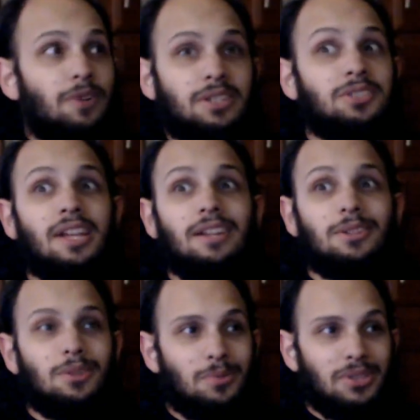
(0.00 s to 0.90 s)
fuck's
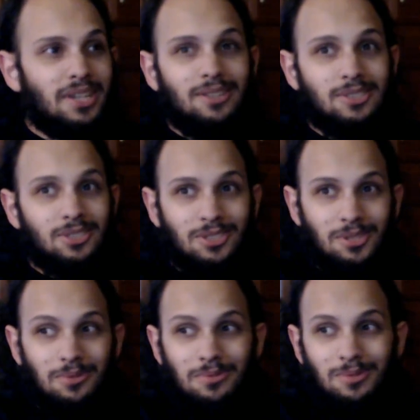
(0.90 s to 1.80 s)
Daniel and what the hell he's
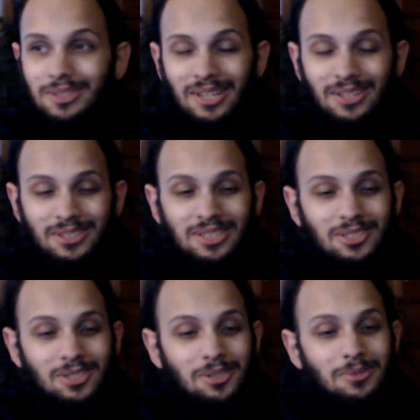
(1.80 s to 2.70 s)

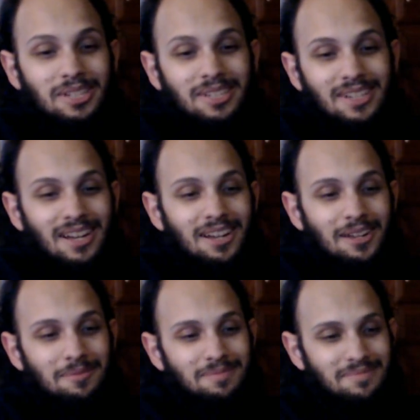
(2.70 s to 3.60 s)
doing.
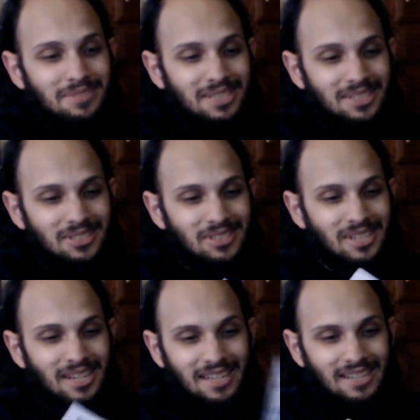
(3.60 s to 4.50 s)
Because,
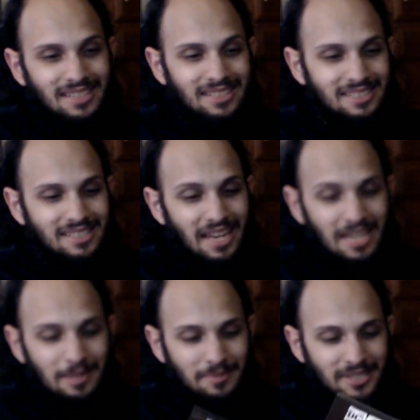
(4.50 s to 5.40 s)

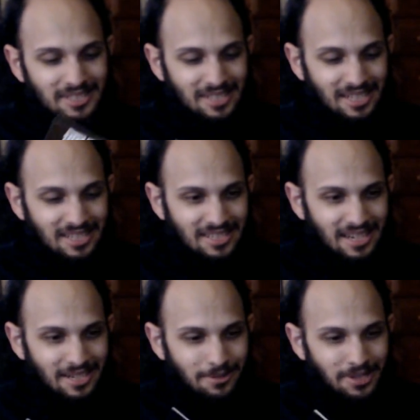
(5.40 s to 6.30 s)
damn, that's like
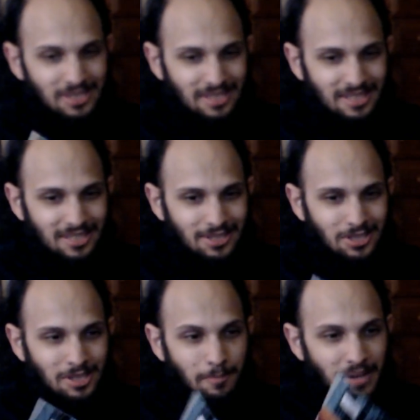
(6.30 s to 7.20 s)
kind of crazy that he
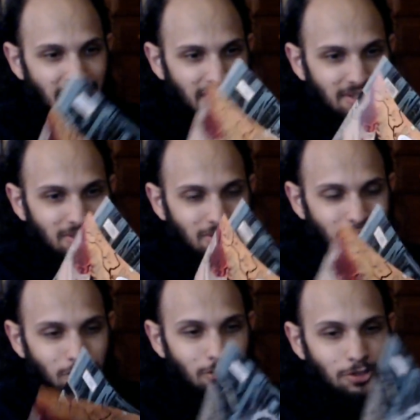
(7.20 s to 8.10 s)
just
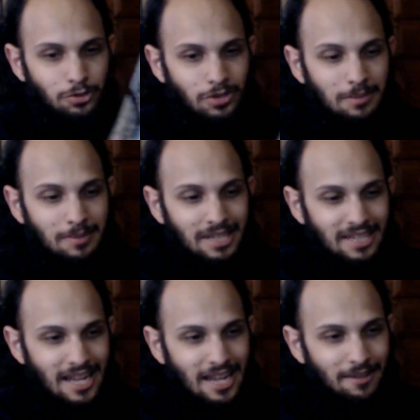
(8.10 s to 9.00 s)
abandons the
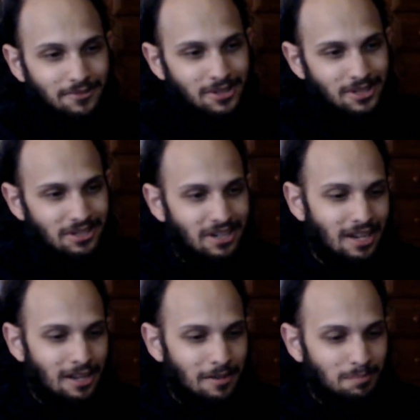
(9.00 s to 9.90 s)
dreaming after
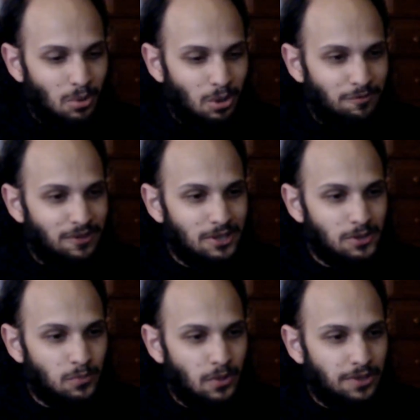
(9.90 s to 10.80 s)

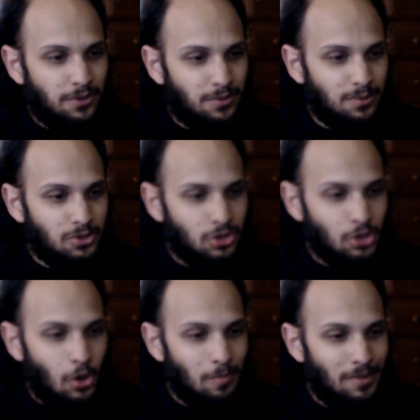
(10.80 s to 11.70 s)
Morpheus went through
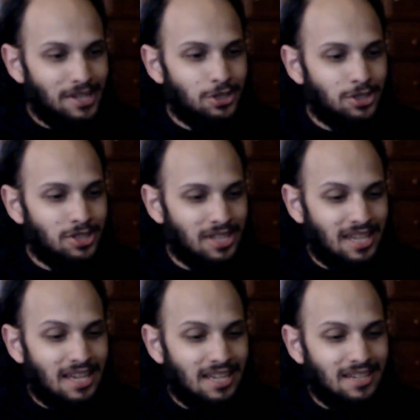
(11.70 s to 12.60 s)
so much to
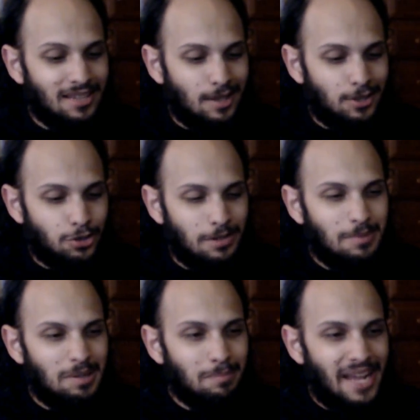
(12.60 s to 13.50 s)
get the
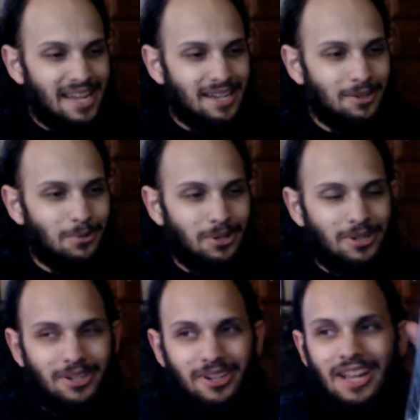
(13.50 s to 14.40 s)
dreaming back in
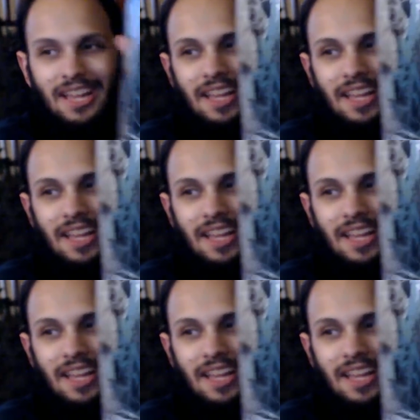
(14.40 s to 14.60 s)
order,